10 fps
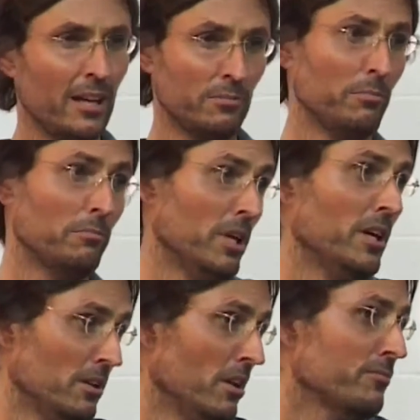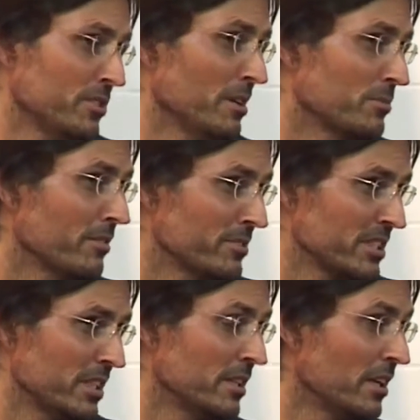and a lot of times
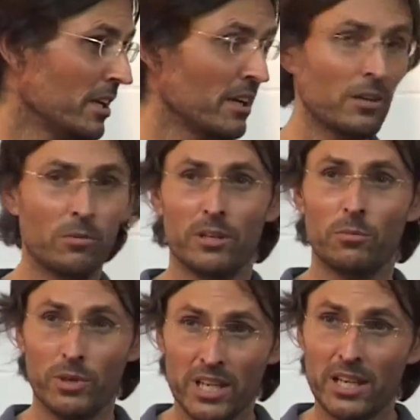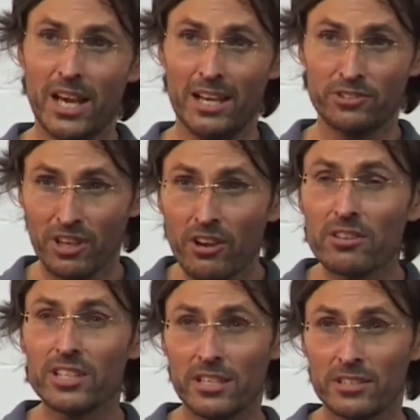obviously, when we are
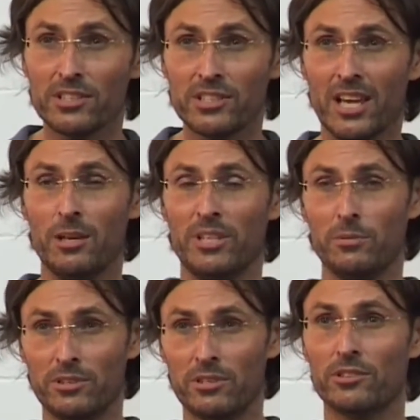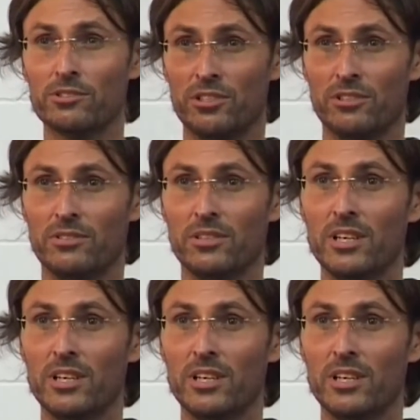totally in disharmony with God's truth.